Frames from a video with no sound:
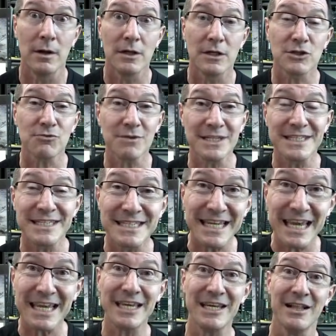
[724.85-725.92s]
It's
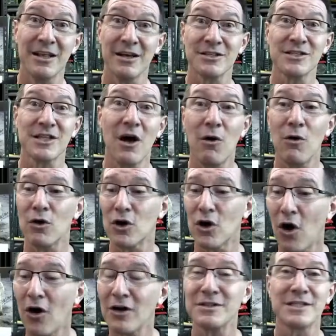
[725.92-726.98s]
ridiculous. The whole
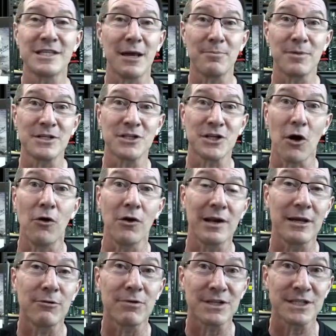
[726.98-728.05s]
concept is
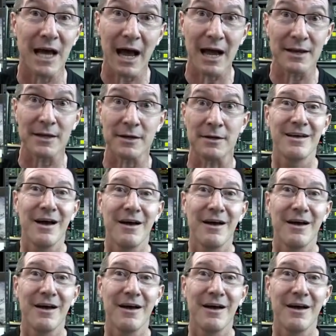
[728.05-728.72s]
totally retarded.